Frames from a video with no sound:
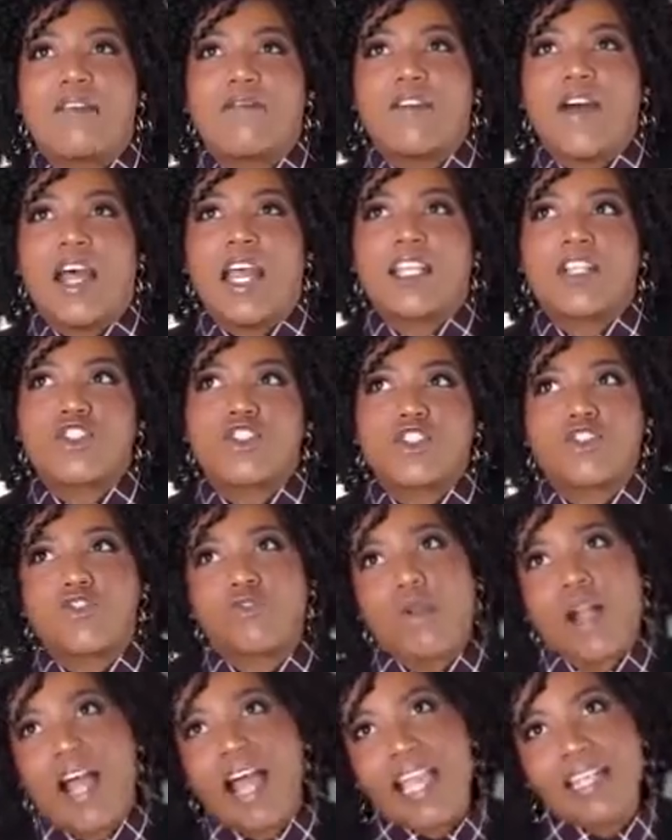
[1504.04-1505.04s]
if I
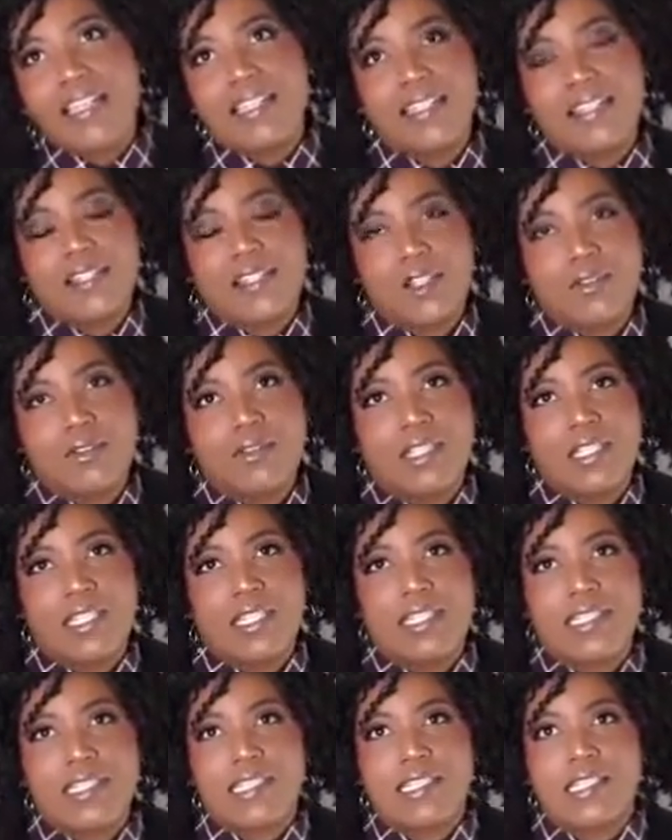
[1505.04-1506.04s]
try to do
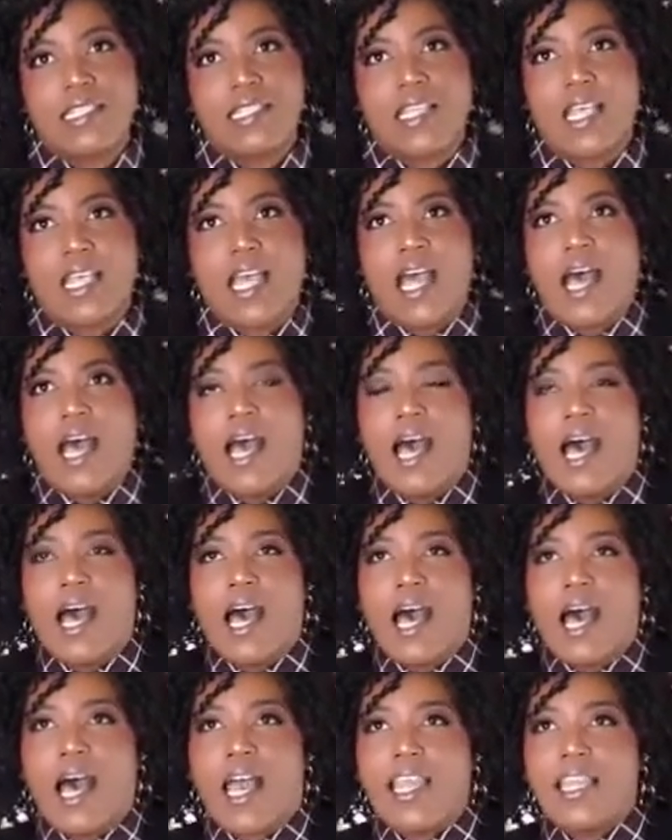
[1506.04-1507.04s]
this,
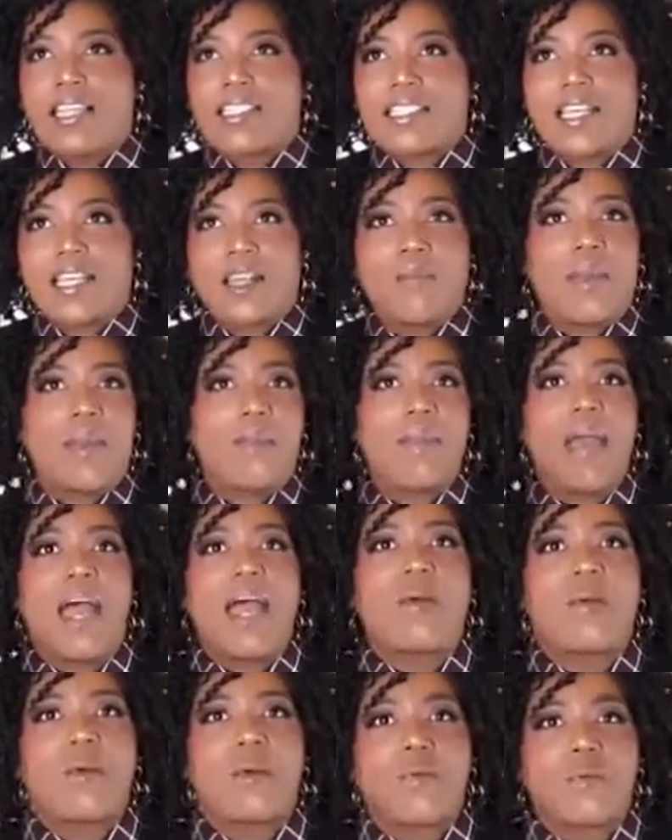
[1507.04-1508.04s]
it's going to be
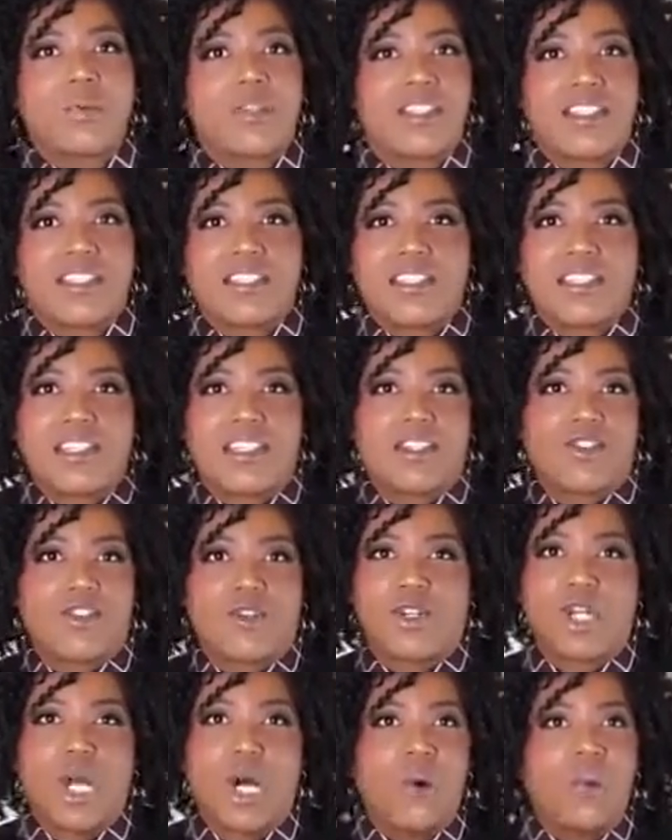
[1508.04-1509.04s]
met with resistance
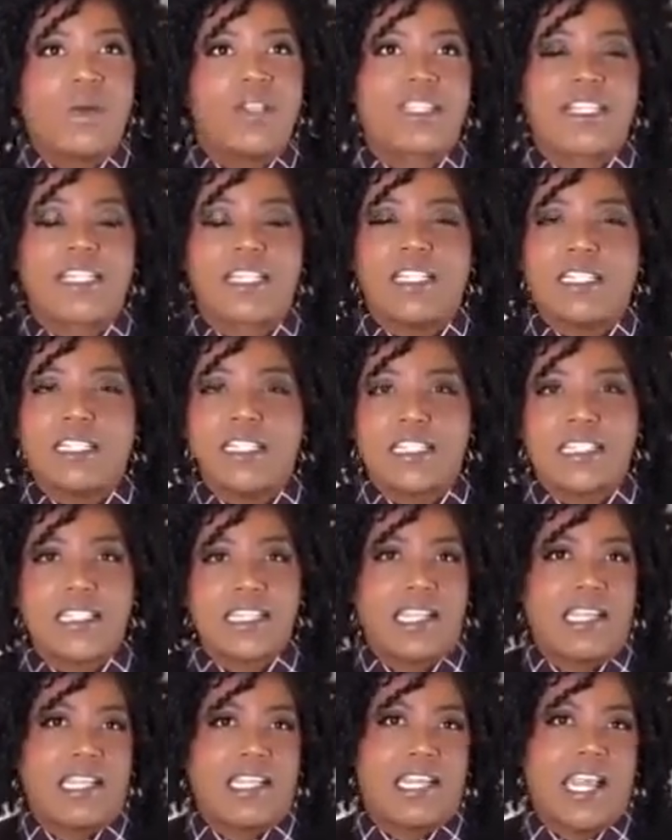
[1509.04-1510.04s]
or no one's going to
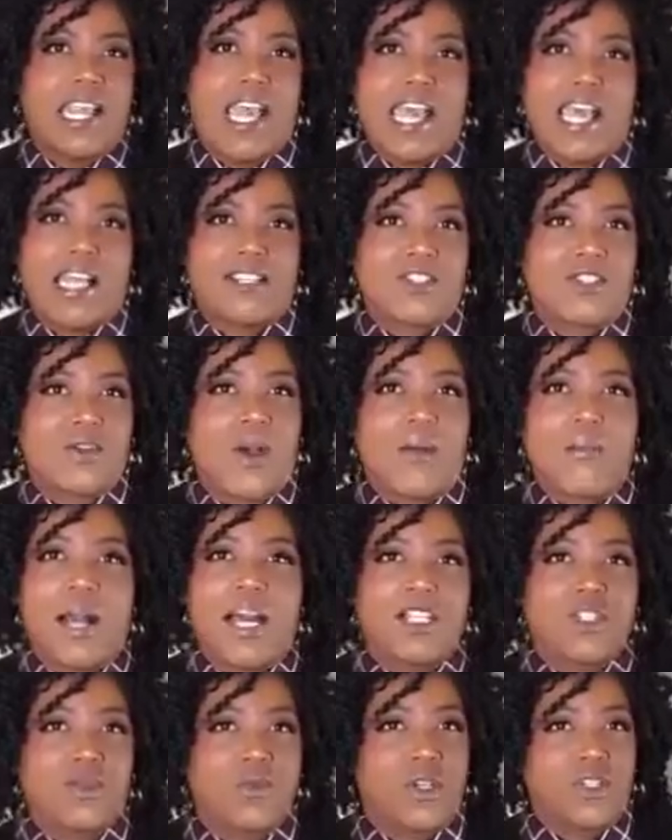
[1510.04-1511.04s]
listen. And so I
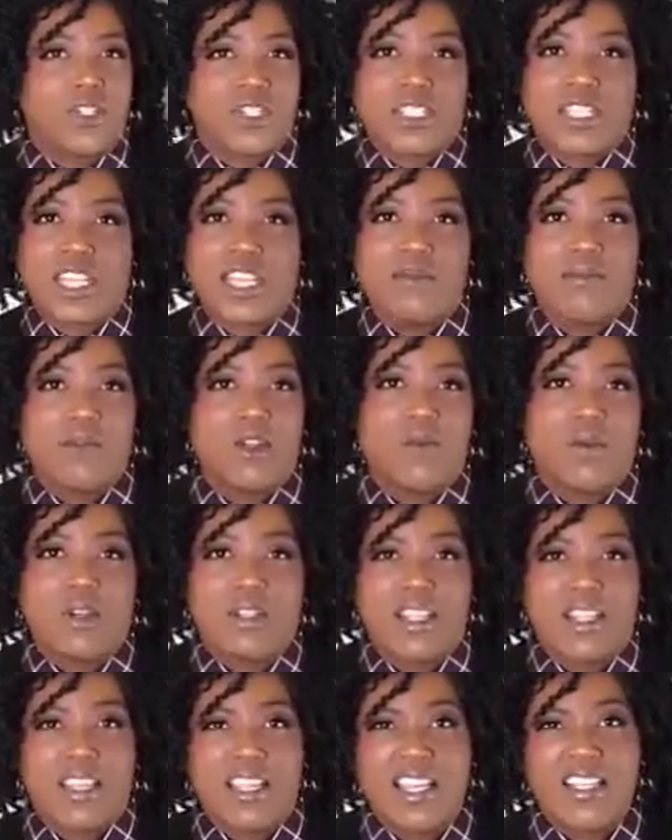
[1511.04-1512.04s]
might as well just keep
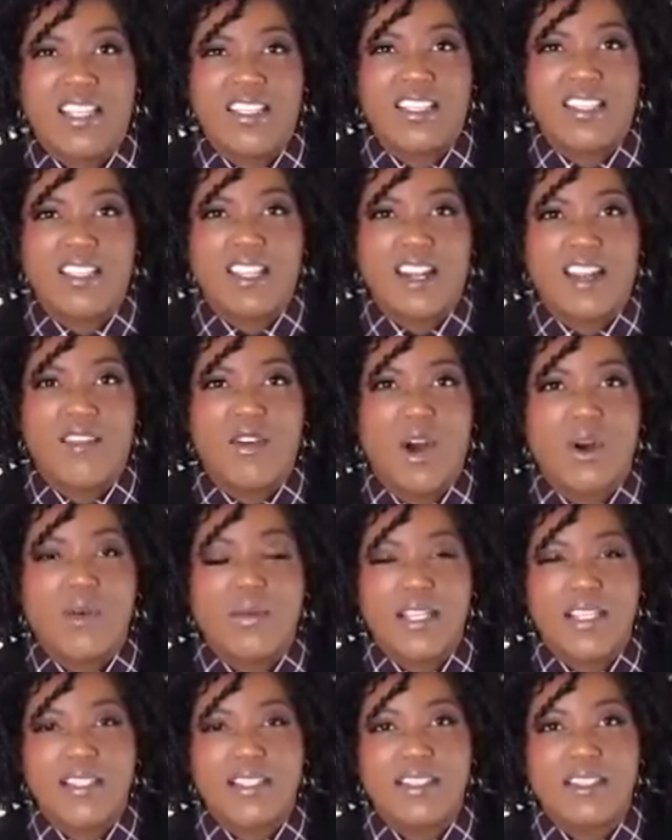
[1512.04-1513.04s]
doing the things that I've
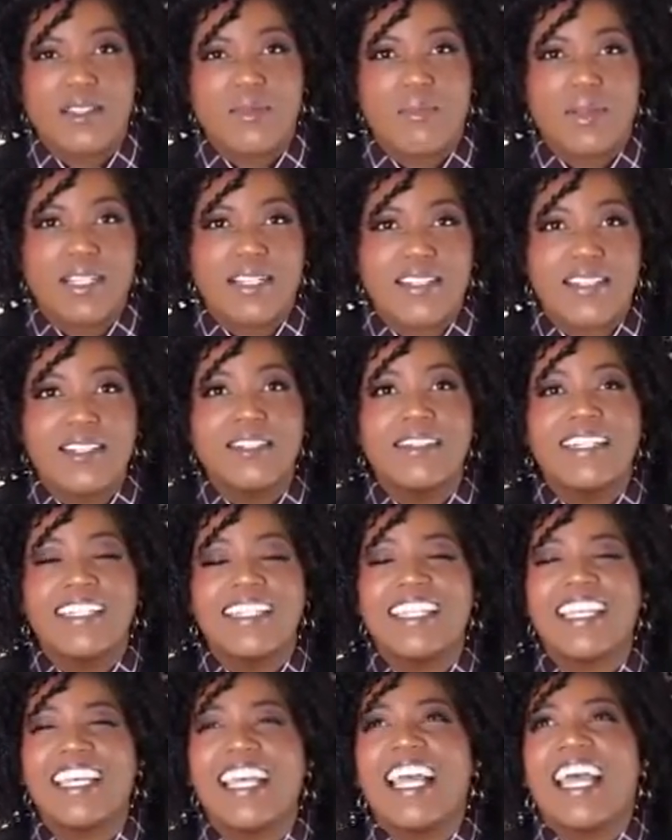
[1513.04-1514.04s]
always been
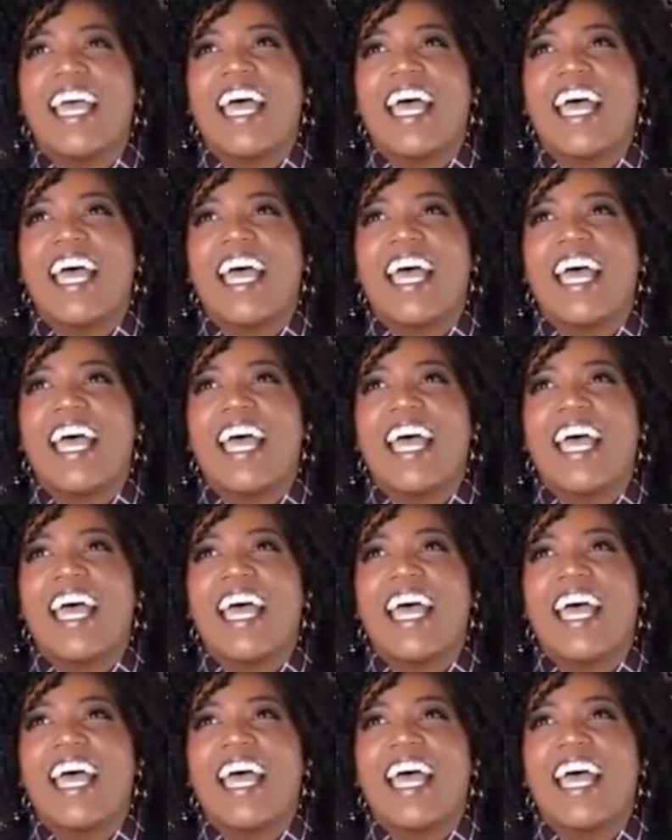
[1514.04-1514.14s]
doing.